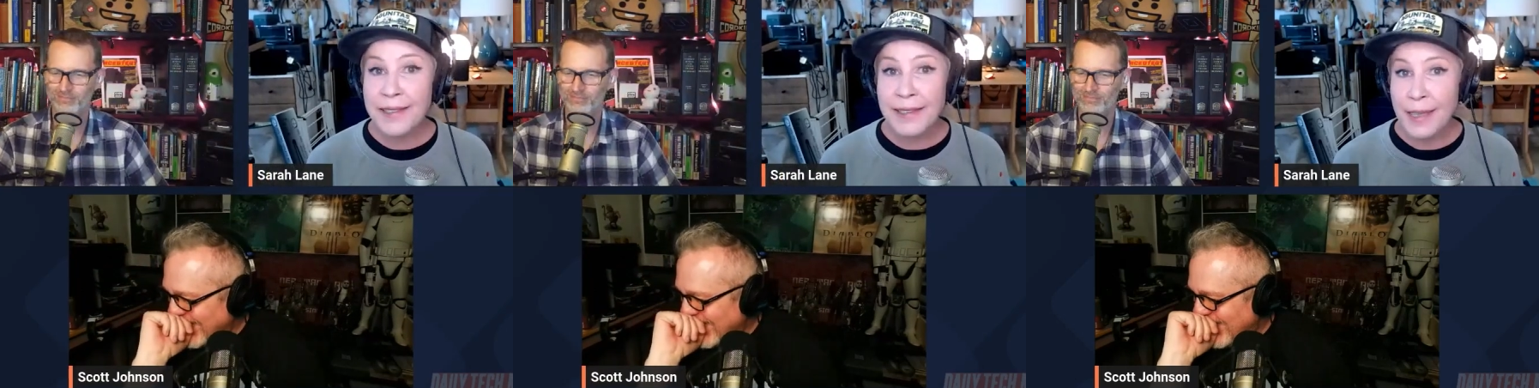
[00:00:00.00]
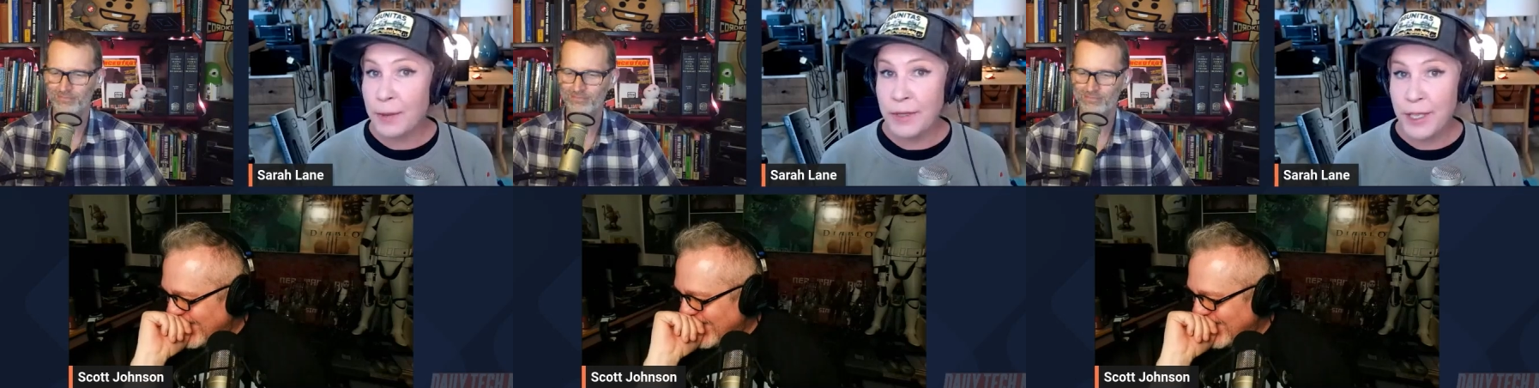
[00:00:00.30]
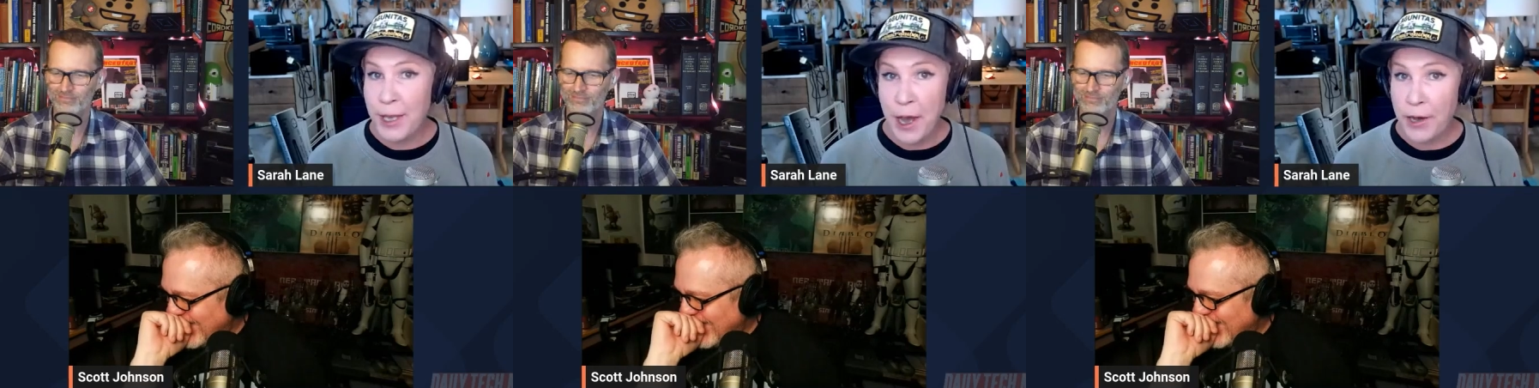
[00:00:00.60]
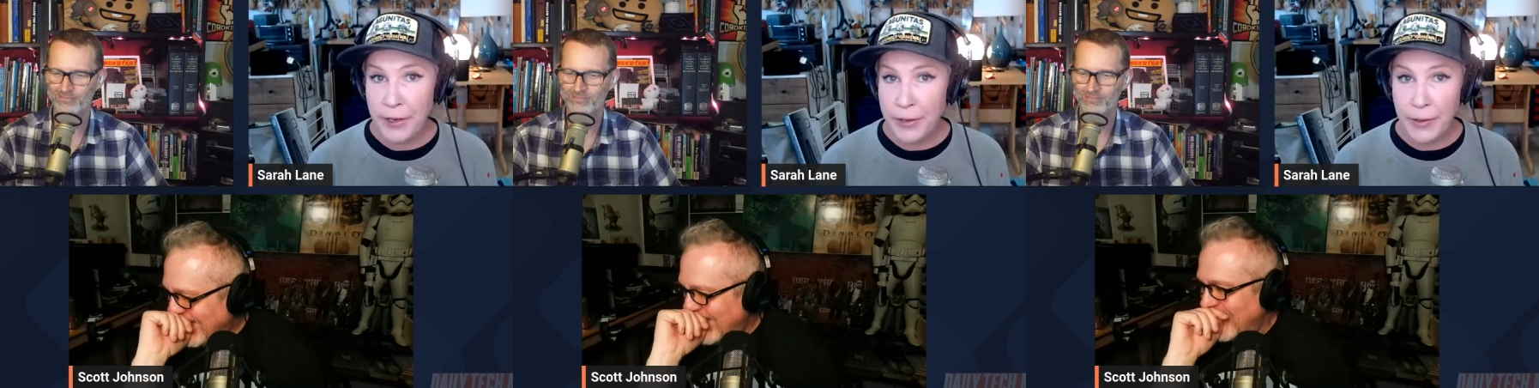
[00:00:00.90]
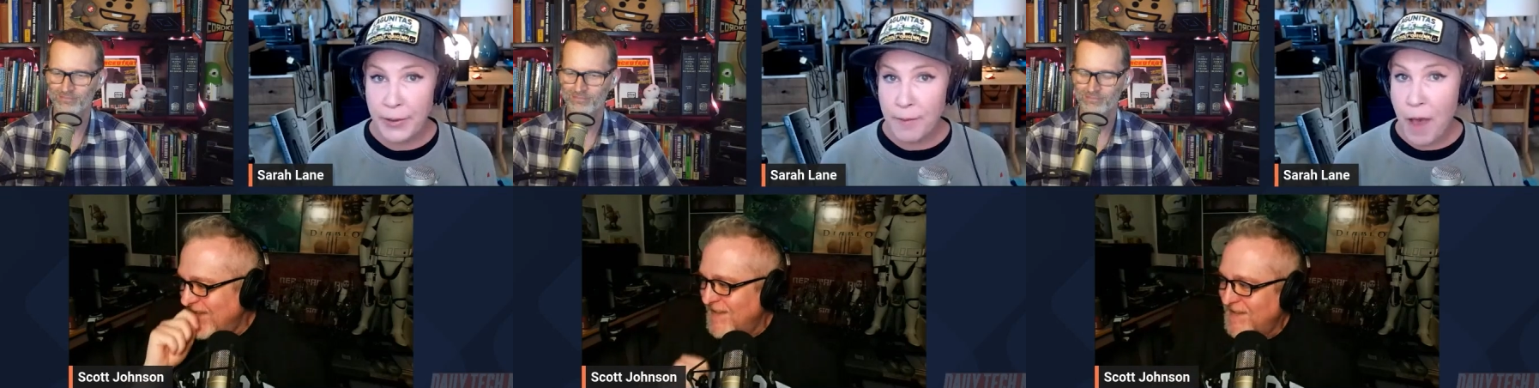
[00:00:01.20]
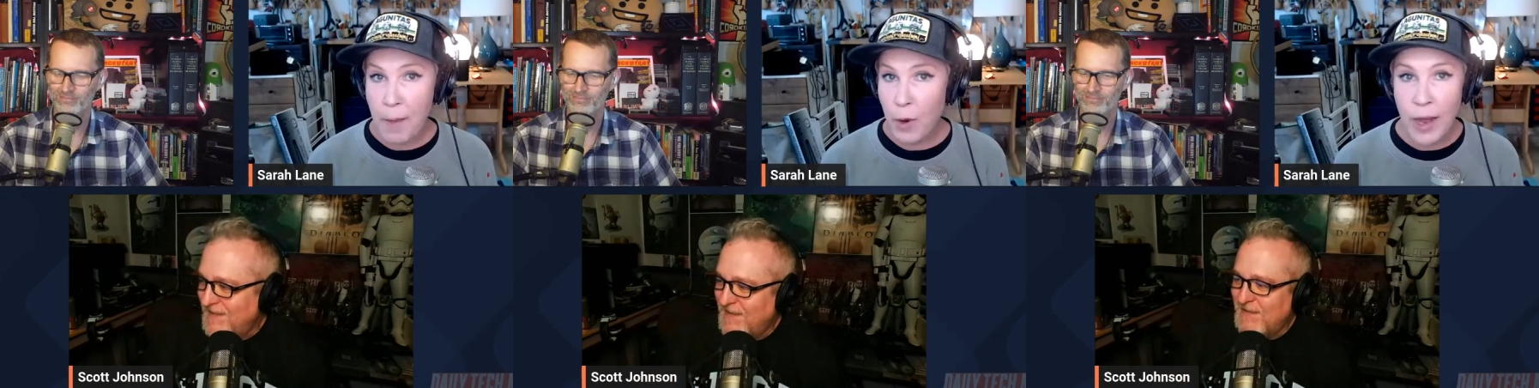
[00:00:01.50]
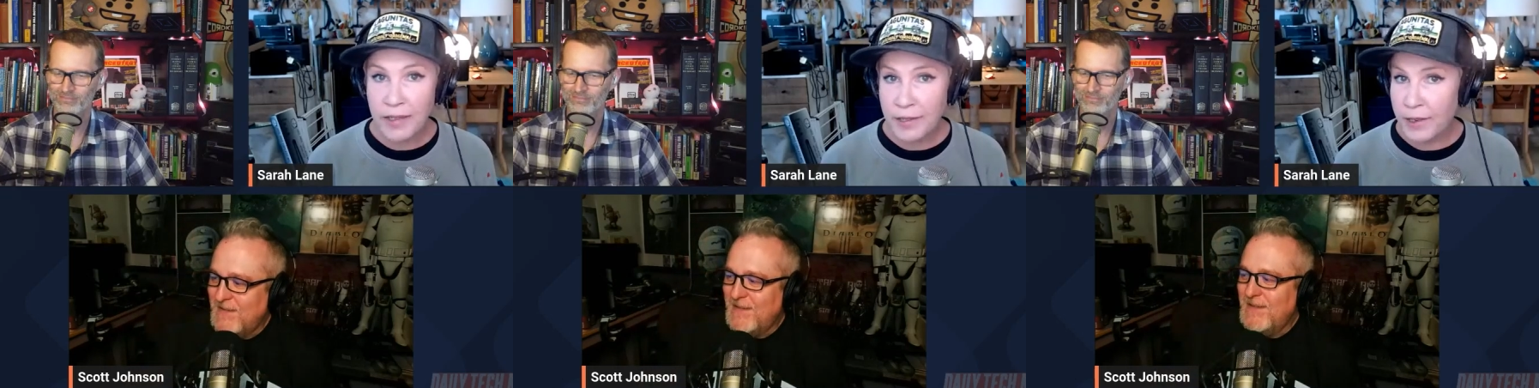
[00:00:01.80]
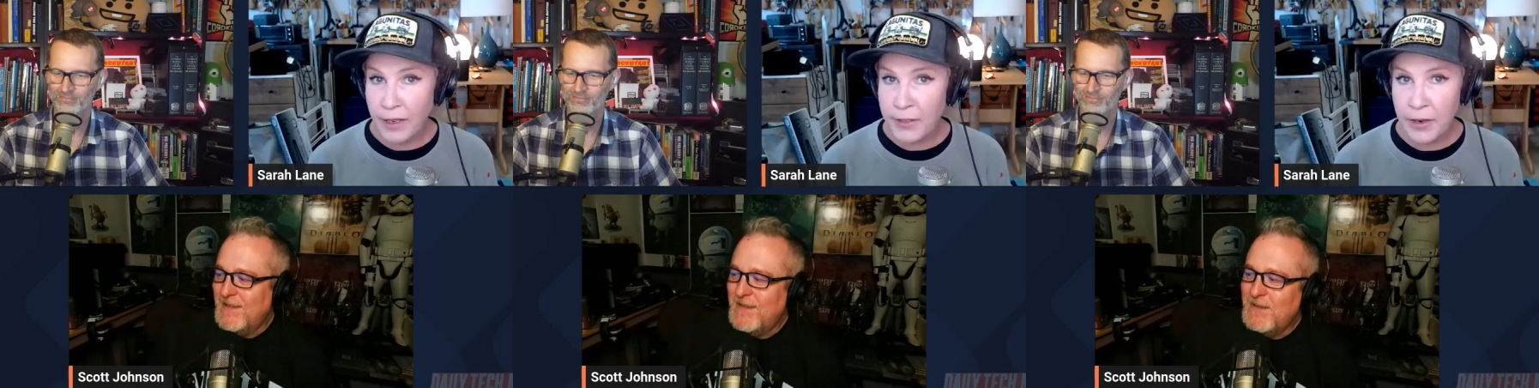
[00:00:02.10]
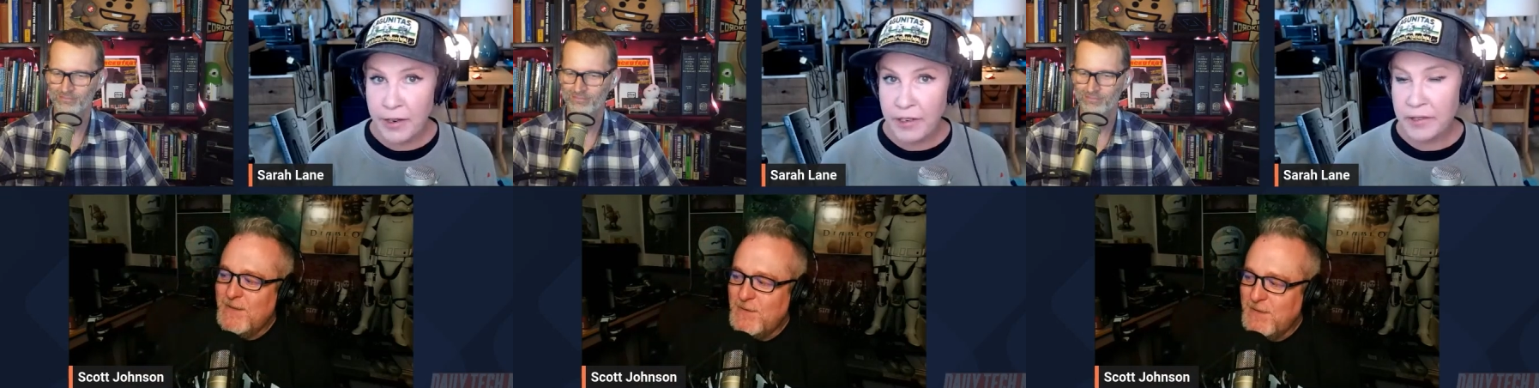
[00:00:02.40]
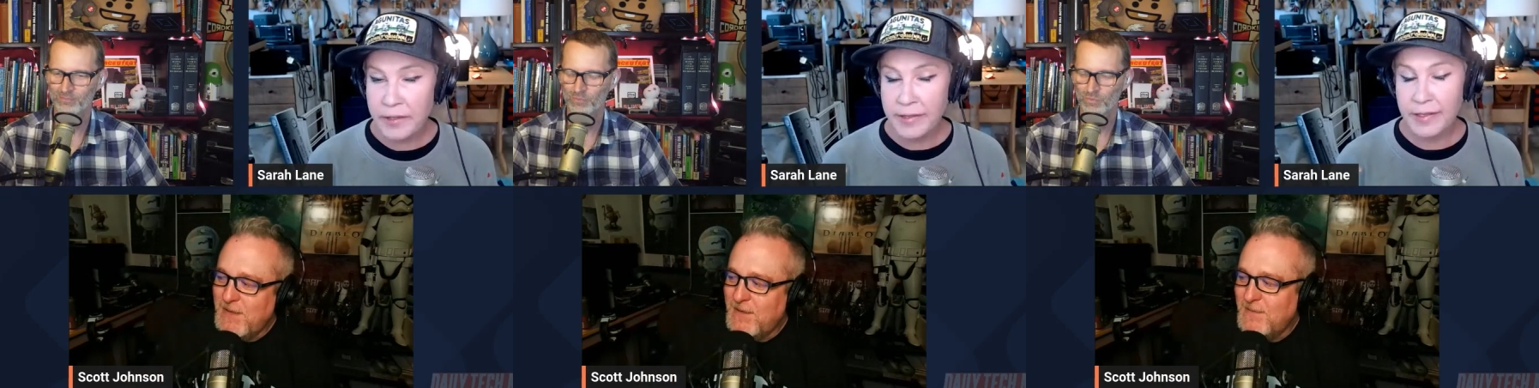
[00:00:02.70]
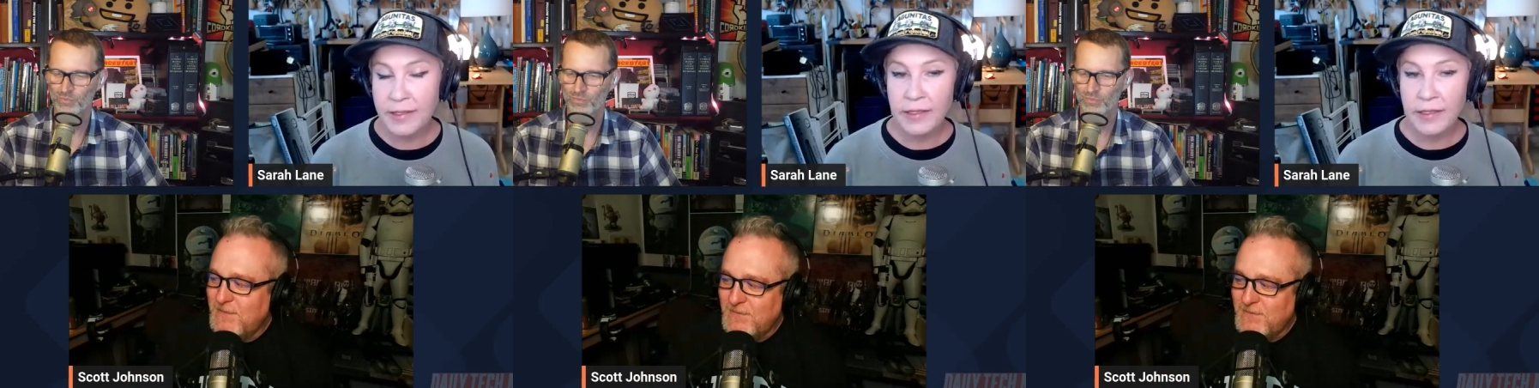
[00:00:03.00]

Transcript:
Speaker 1: That was the Yahoo MapQuest alternative. Oh, yeah.